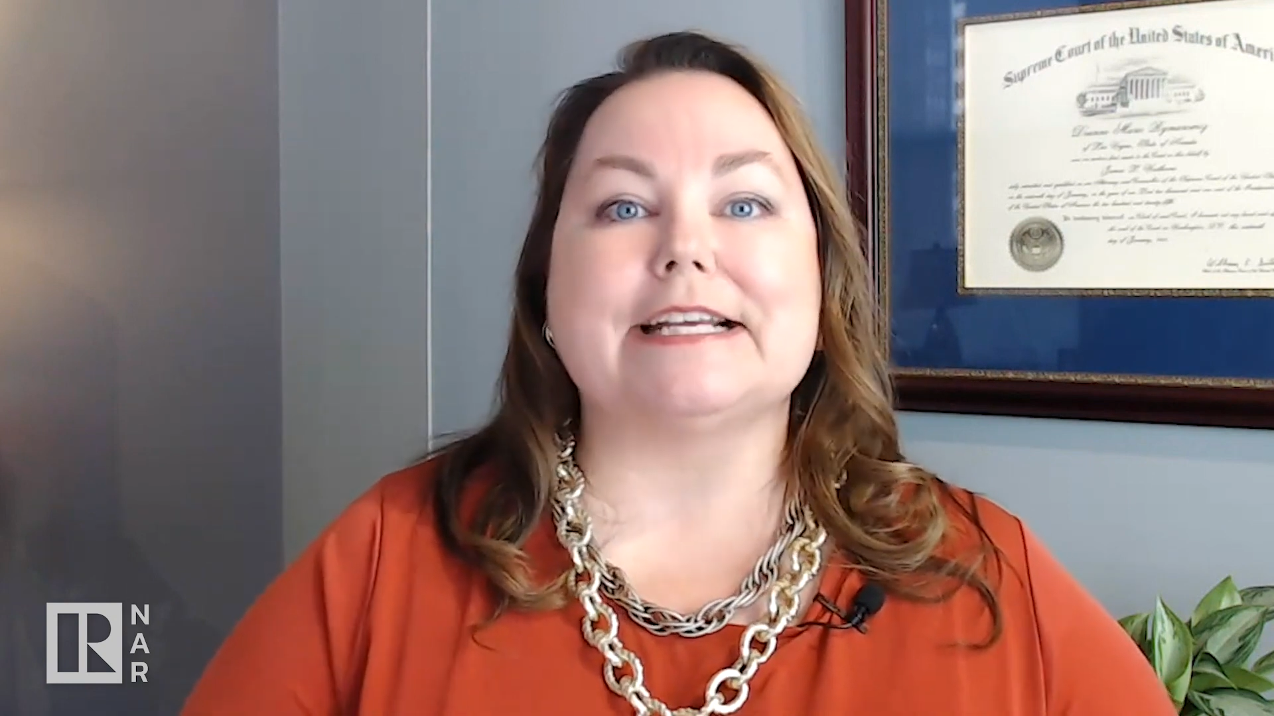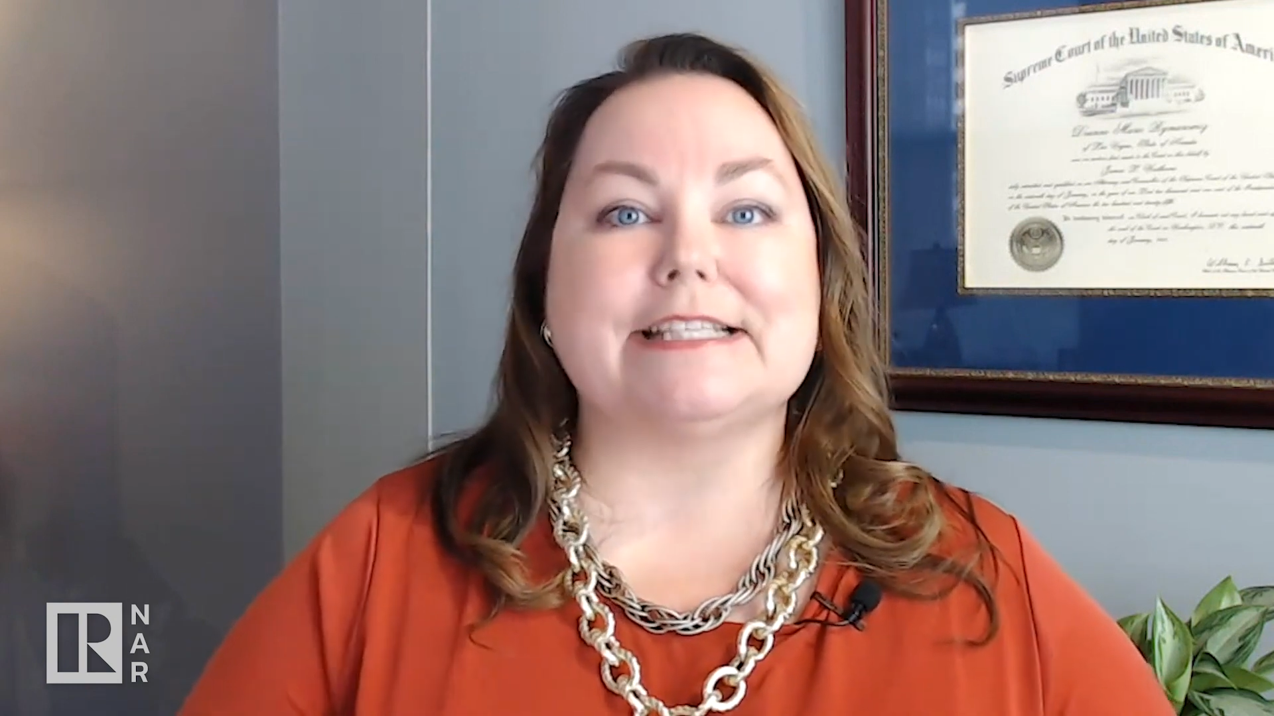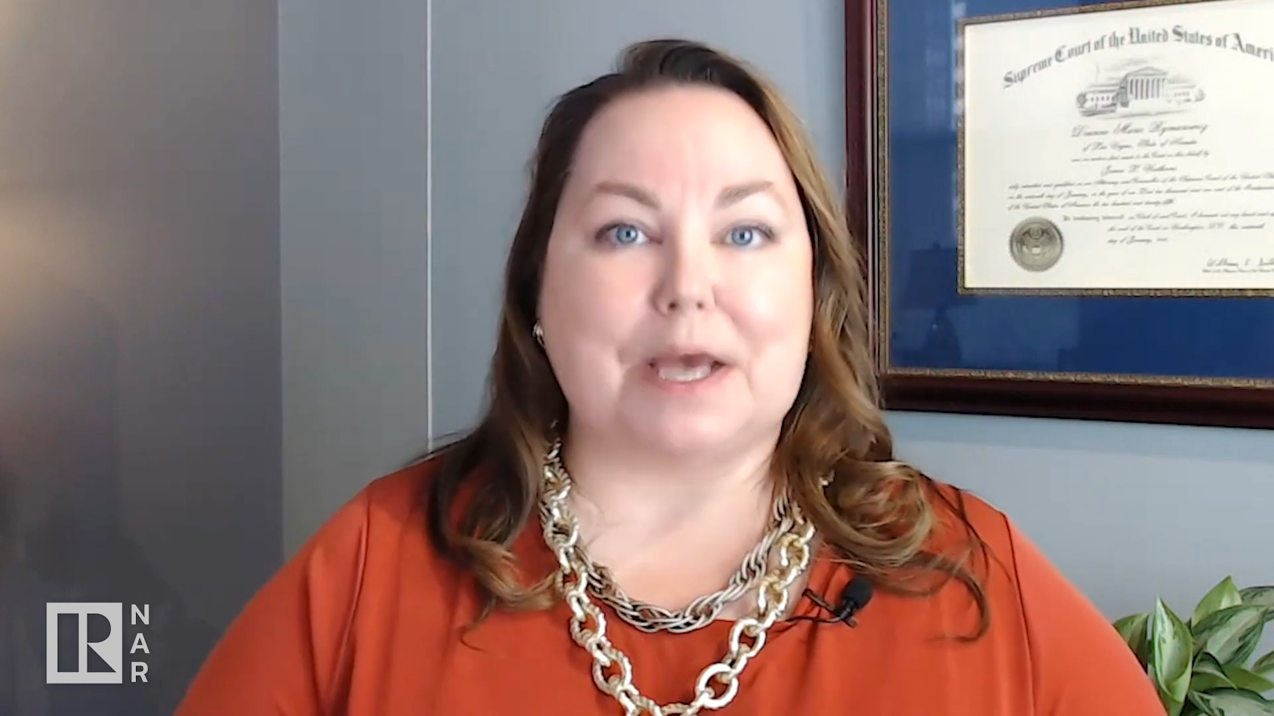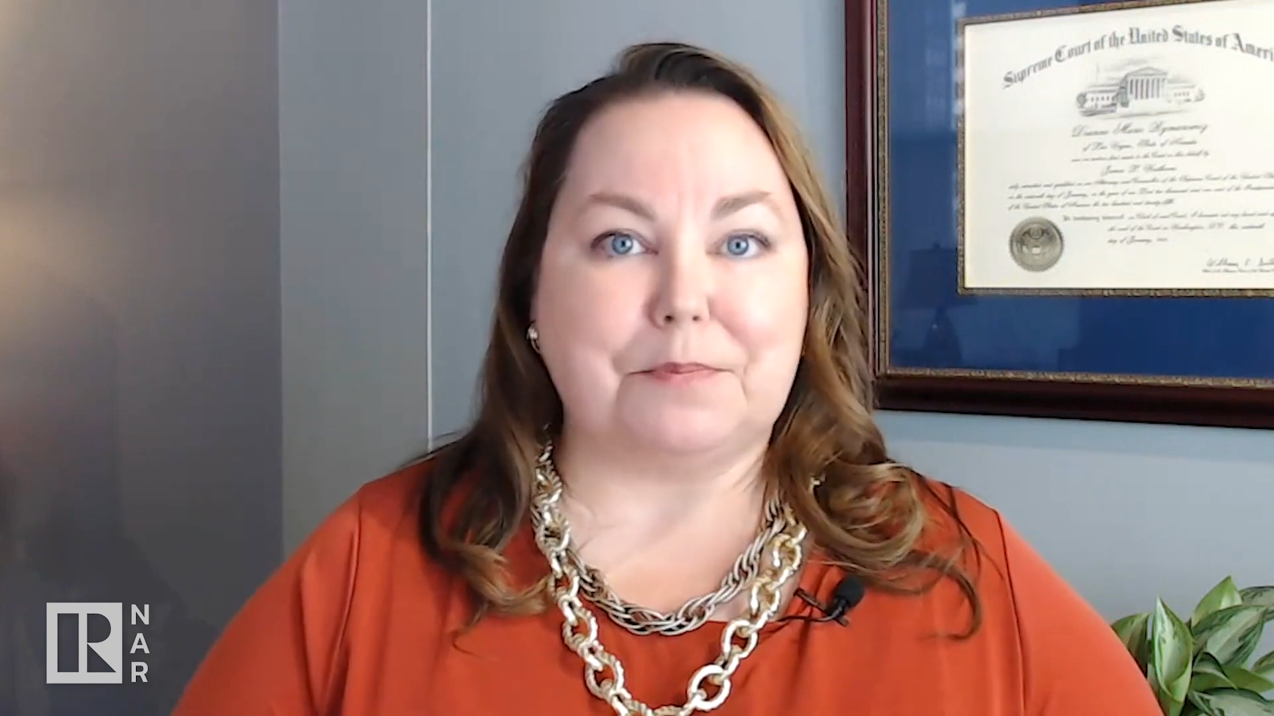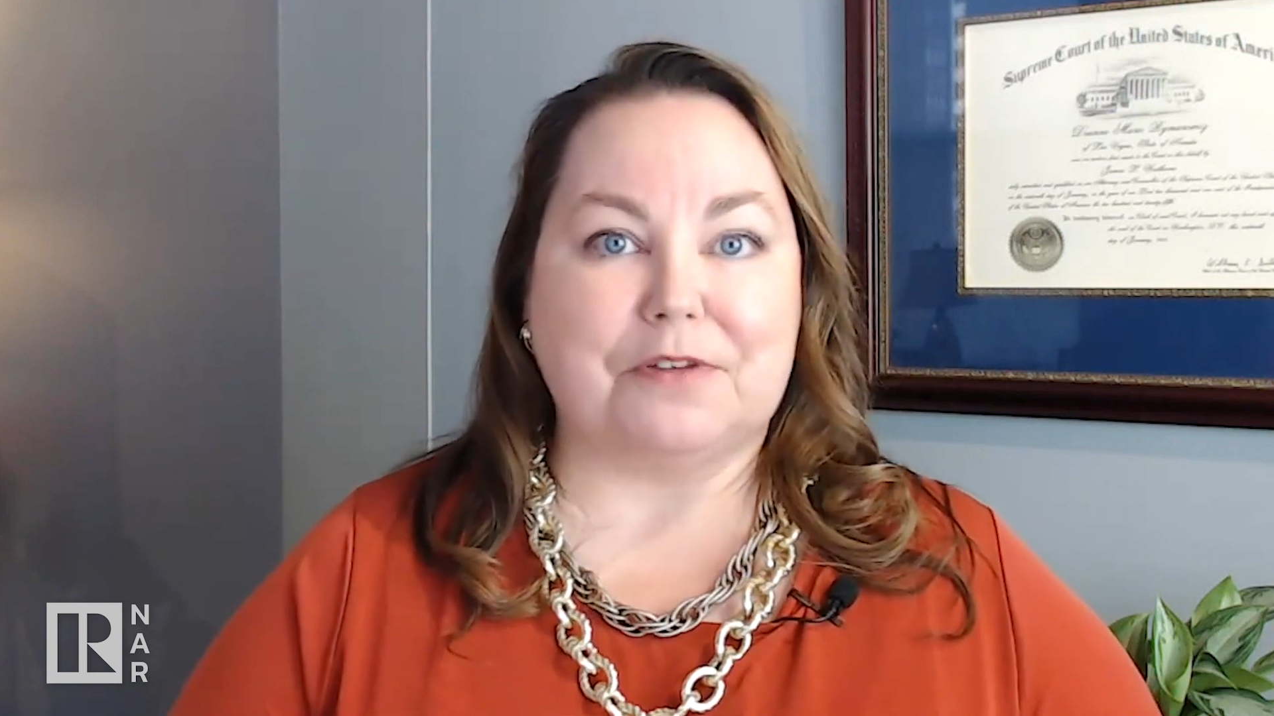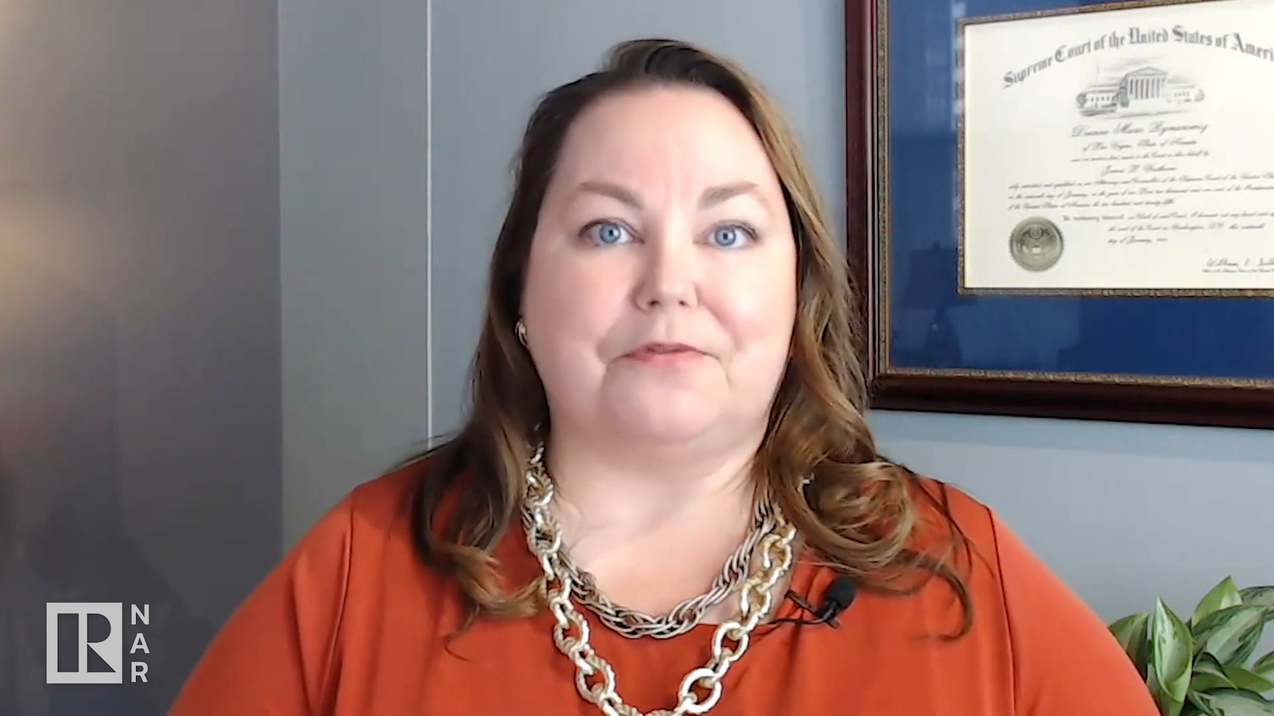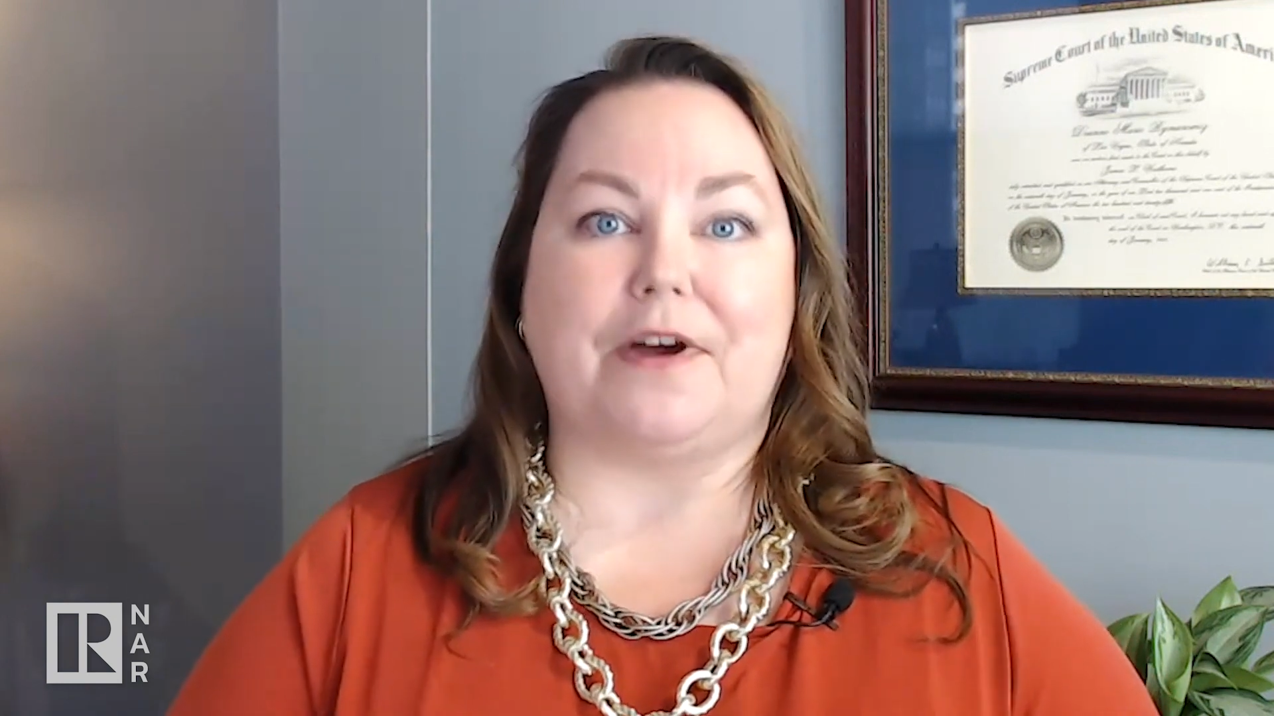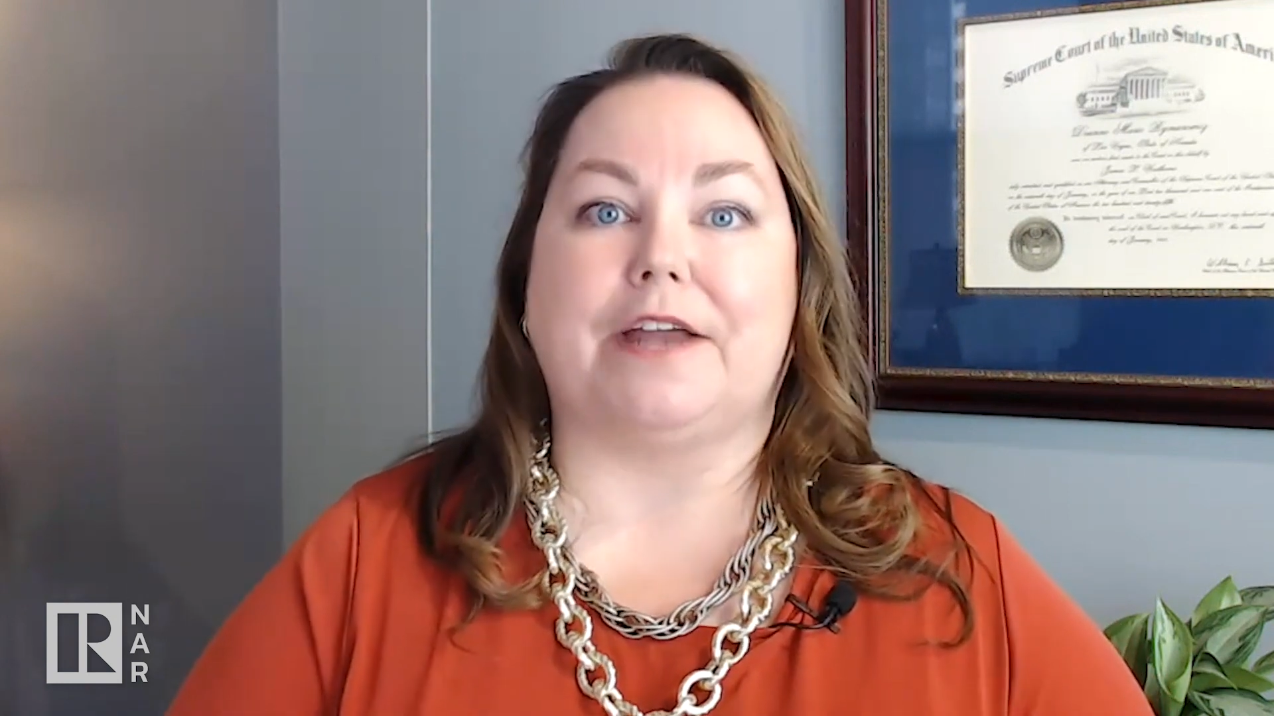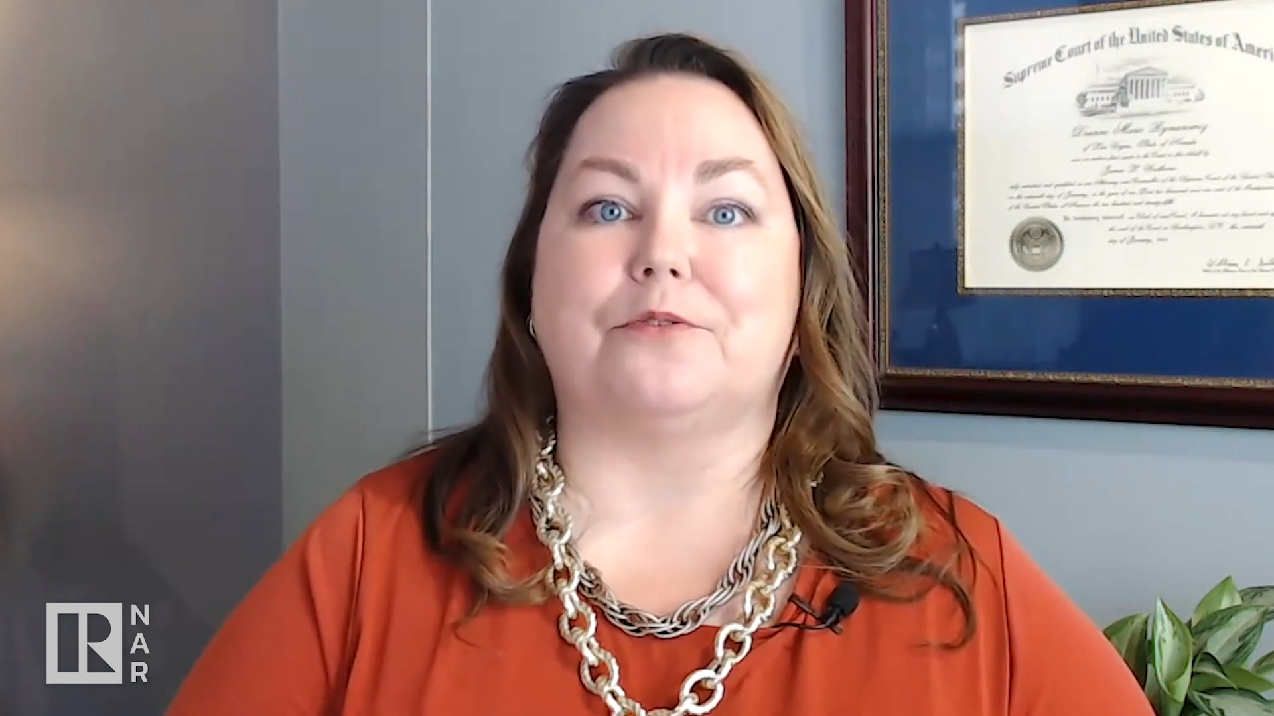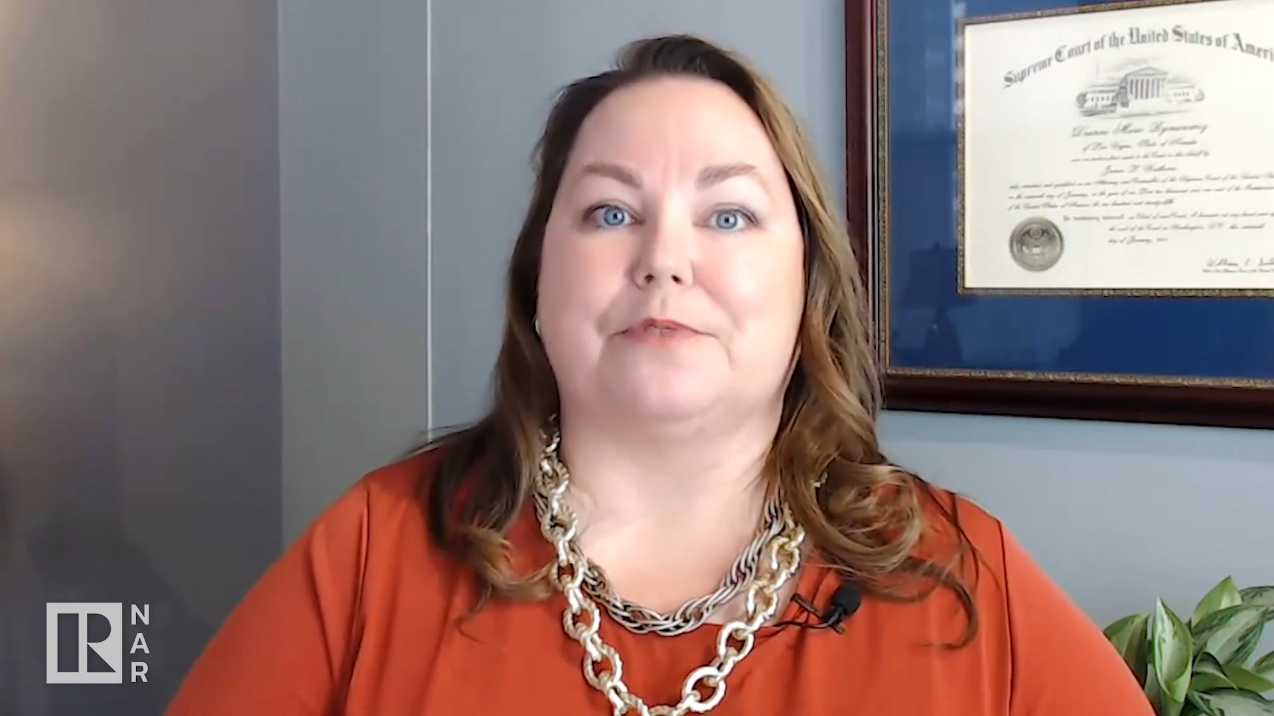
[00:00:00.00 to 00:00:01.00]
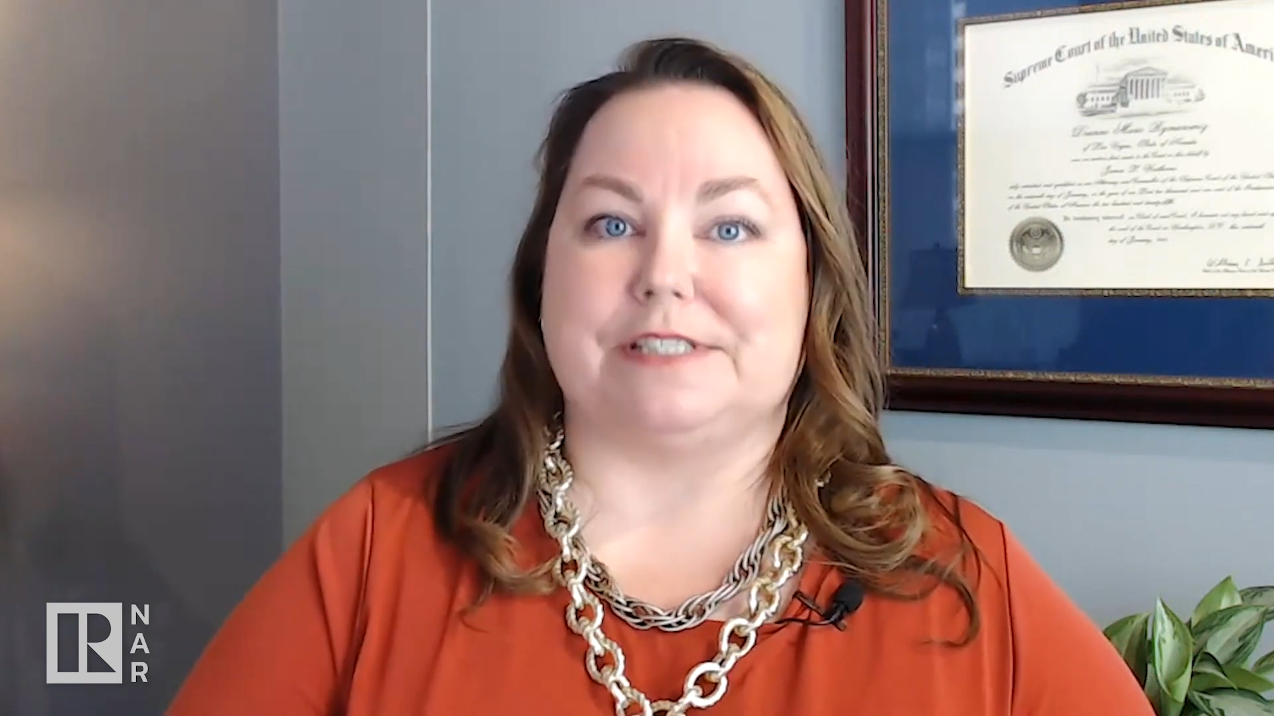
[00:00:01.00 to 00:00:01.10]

exemplified